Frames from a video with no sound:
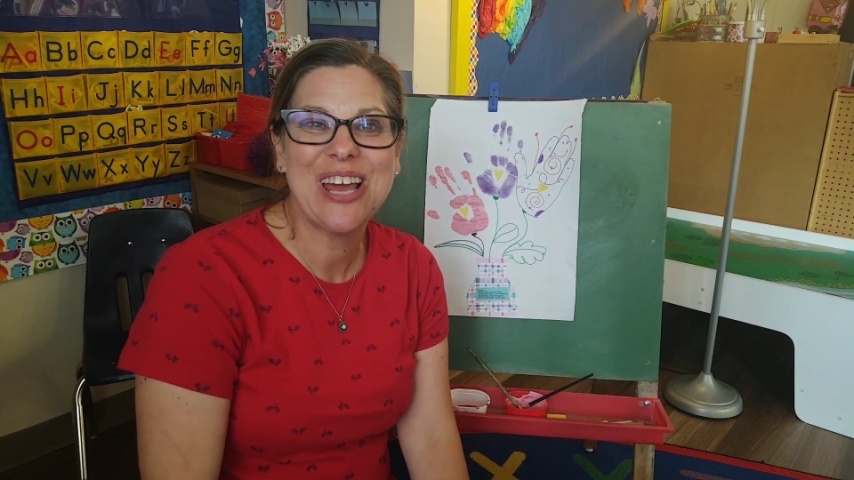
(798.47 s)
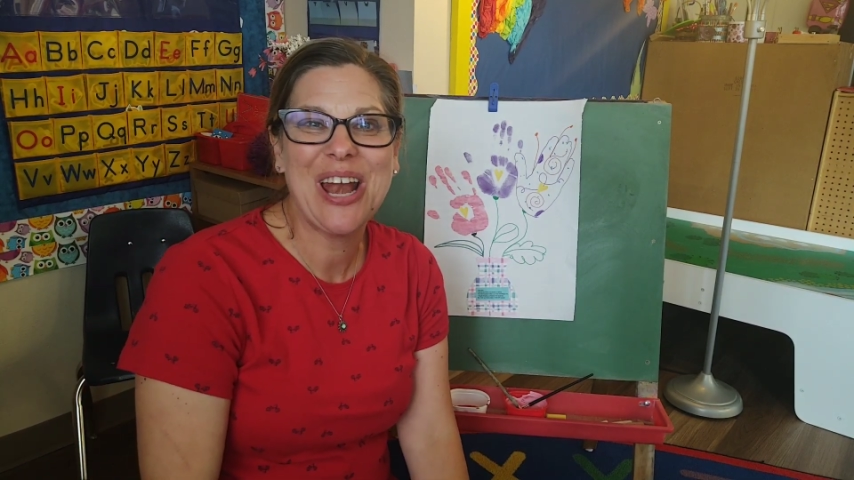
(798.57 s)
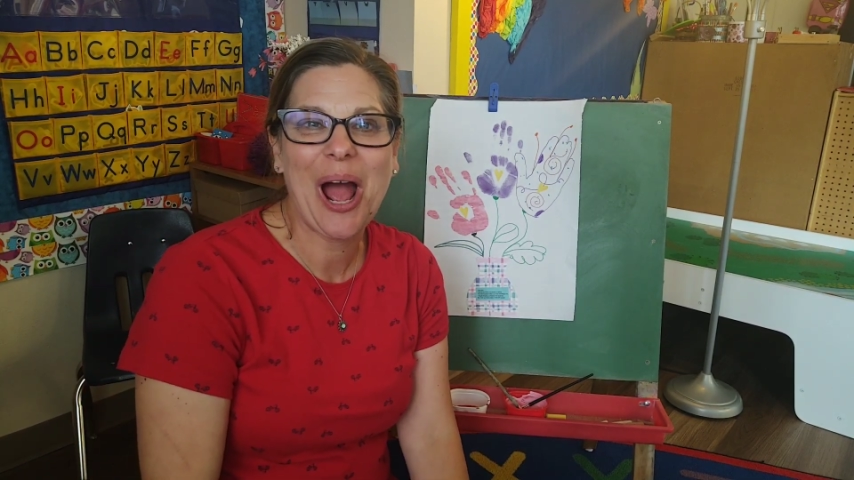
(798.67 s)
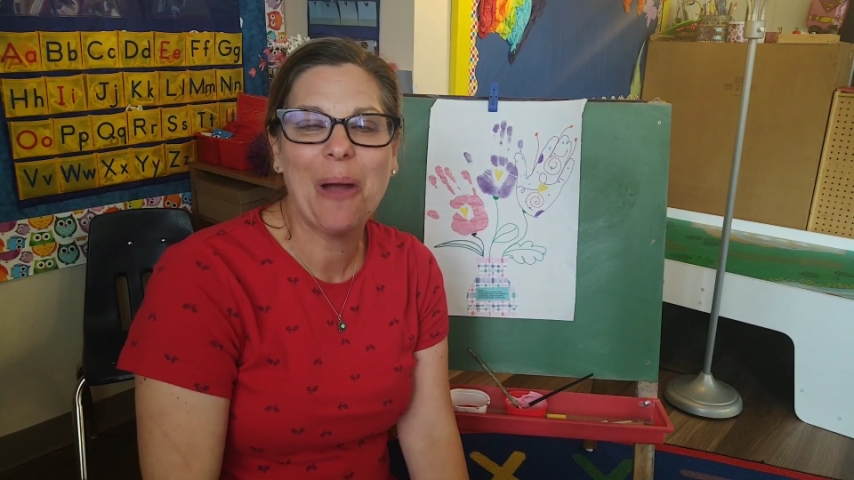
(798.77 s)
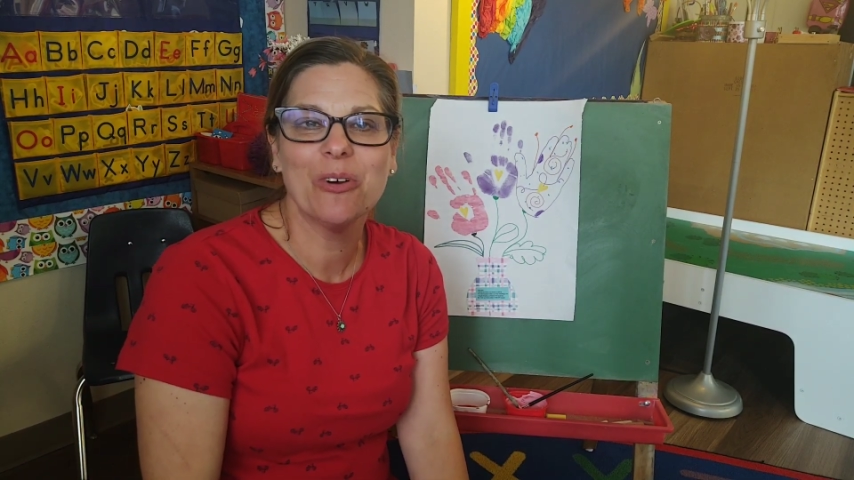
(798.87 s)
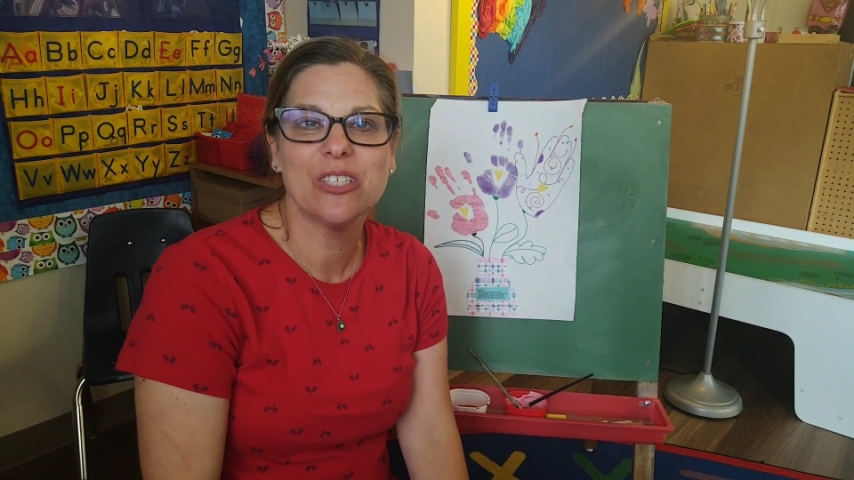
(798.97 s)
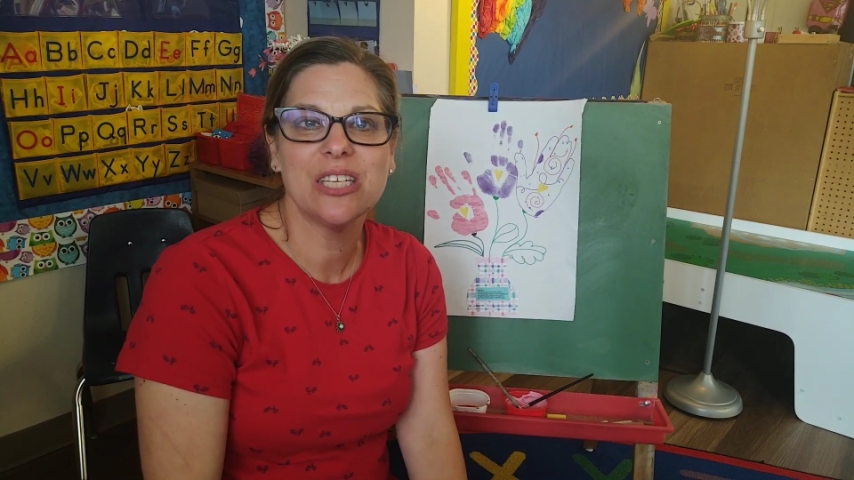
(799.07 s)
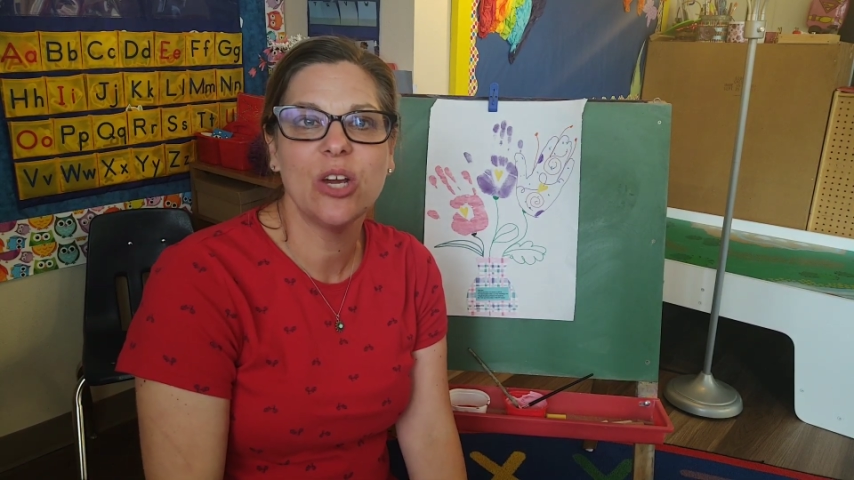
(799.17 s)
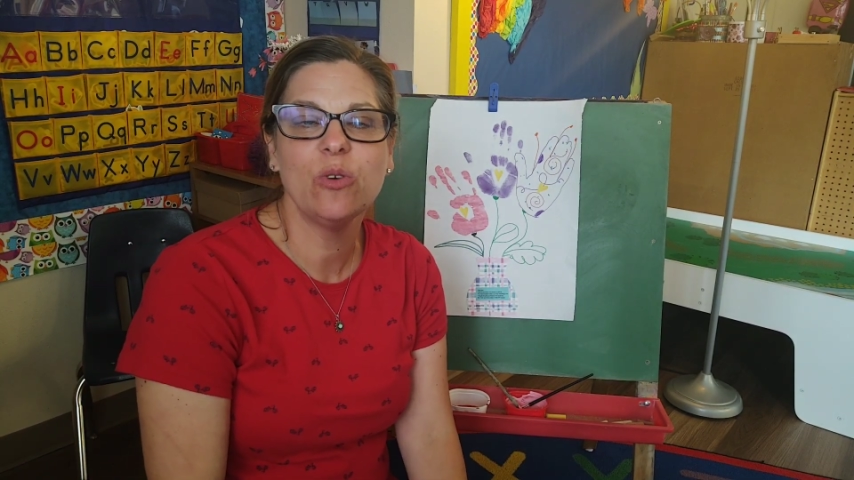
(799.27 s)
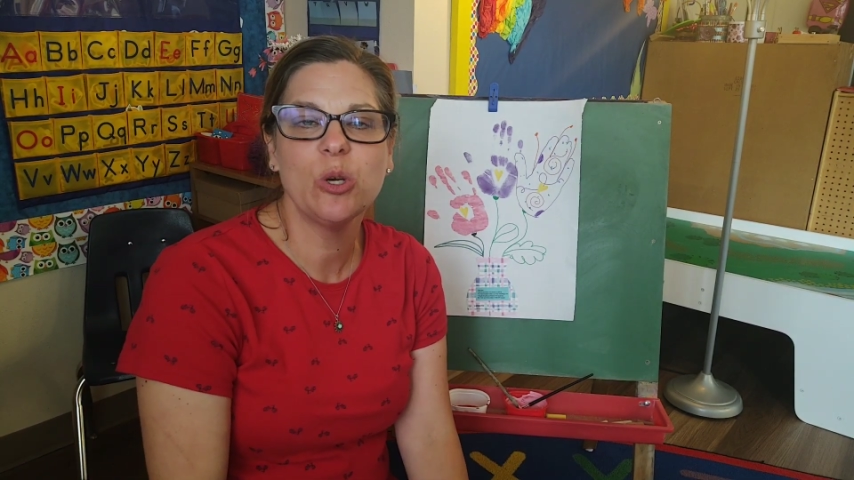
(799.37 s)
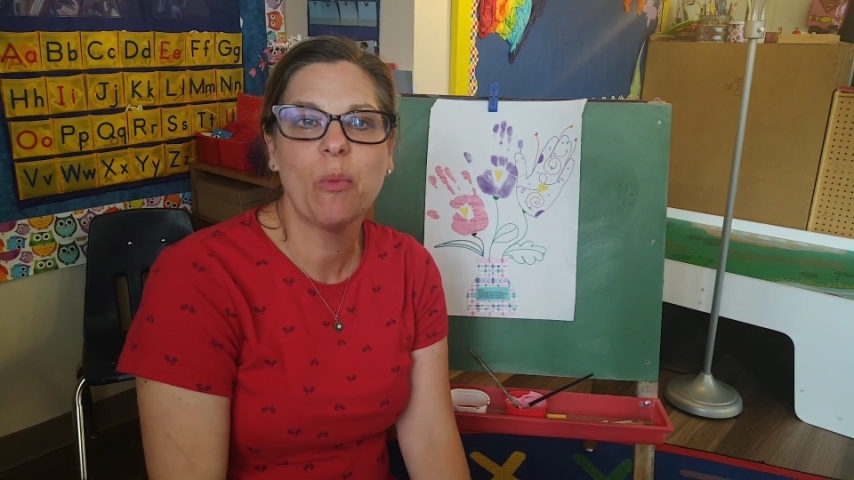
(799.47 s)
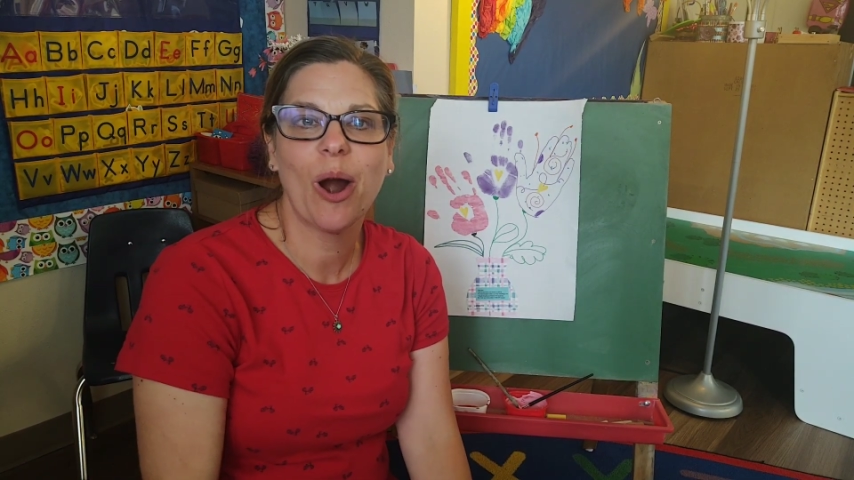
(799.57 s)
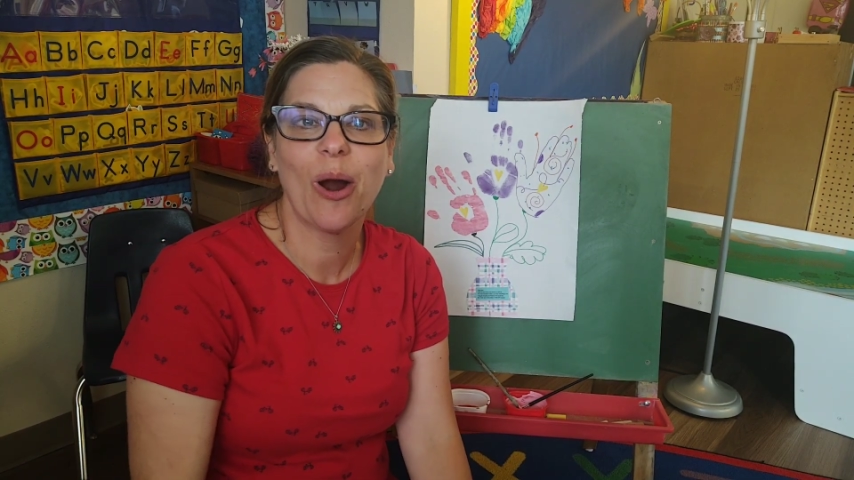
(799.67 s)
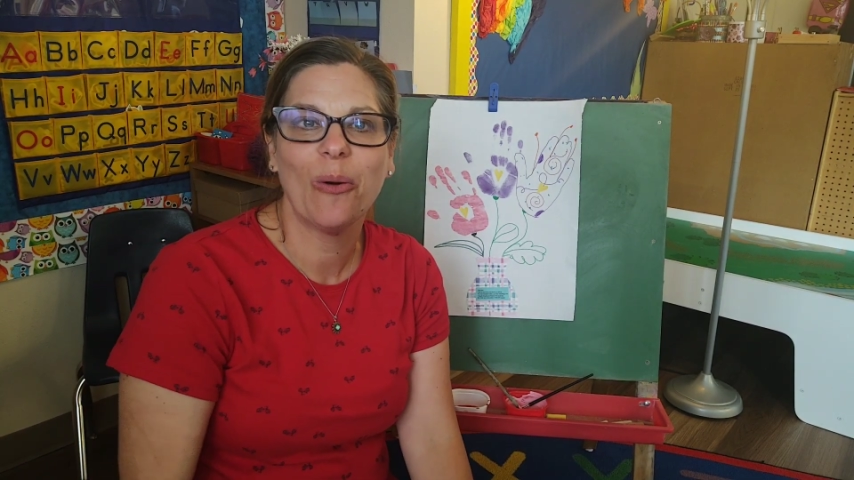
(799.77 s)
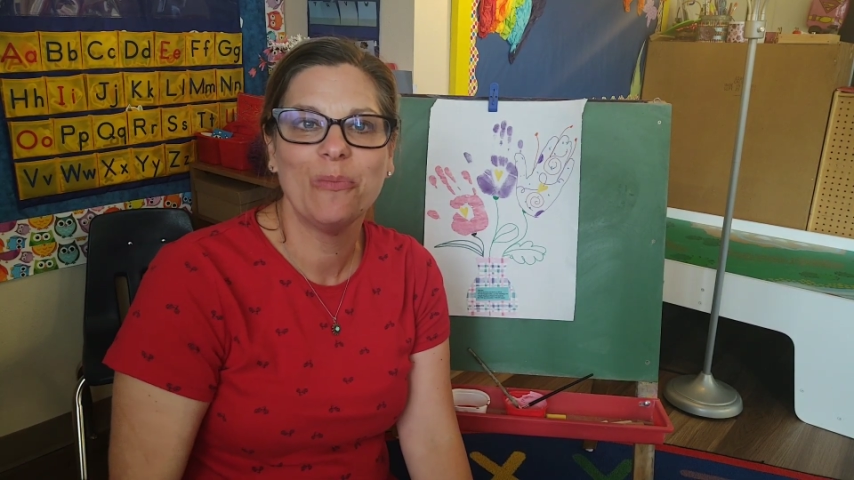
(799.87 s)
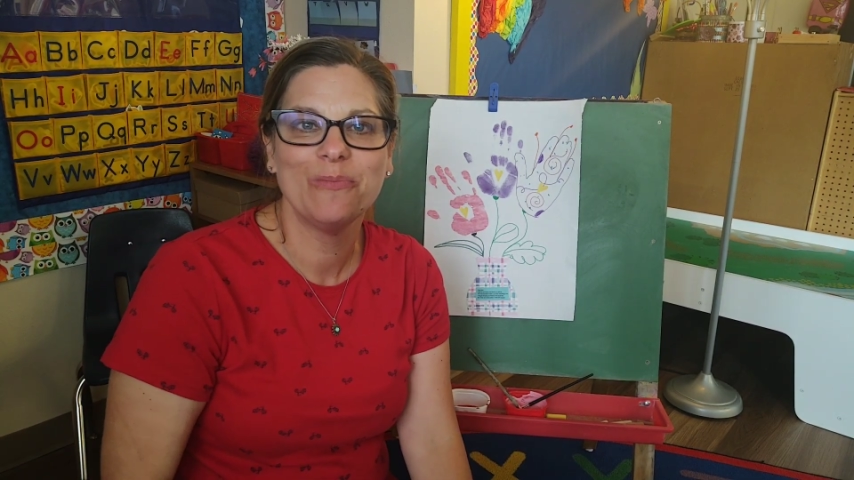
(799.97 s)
and I will see you tomorrow.